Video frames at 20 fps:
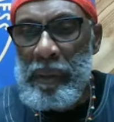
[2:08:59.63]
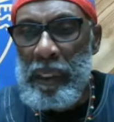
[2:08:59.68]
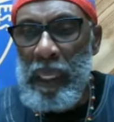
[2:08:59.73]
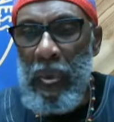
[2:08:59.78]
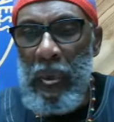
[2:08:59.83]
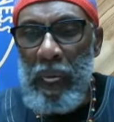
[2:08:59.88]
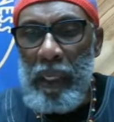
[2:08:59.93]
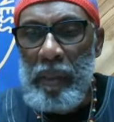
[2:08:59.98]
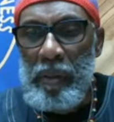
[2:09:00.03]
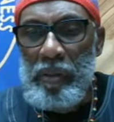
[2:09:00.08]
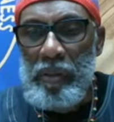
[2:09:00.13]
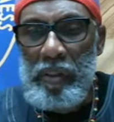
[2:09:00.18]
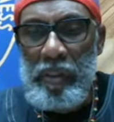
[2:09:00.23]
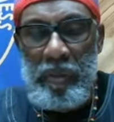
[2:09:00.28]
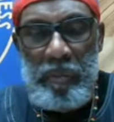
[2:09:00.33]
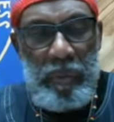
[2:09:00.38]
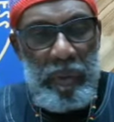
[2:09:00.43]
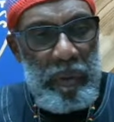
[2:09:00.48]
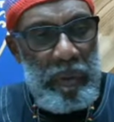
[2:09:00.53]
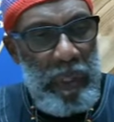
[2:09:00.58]
Chicago
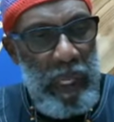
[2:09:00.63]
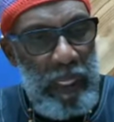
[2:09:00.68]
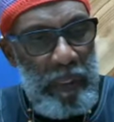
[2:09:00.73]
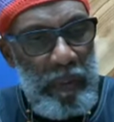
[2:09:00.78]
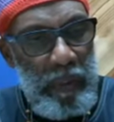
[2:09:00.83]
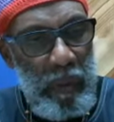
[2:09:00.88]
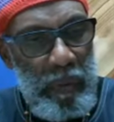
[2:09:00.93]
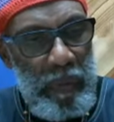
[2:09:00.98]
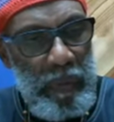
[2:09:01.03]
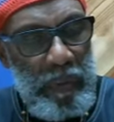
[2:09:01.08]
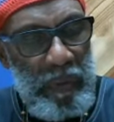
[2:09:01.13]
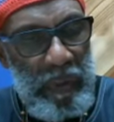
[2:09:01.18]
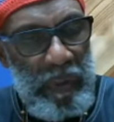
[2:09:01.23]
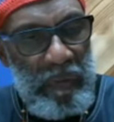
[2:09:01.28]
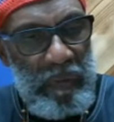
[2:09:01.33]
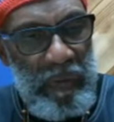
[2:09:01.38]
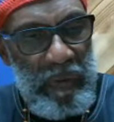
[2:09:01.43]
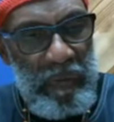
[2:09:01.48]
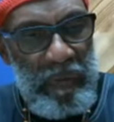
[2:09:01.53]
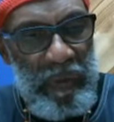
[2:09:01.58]
Tribune, October
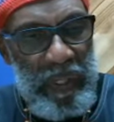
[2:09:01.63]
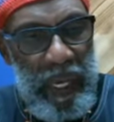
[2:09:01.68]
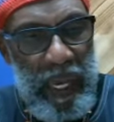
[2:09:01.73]
25th.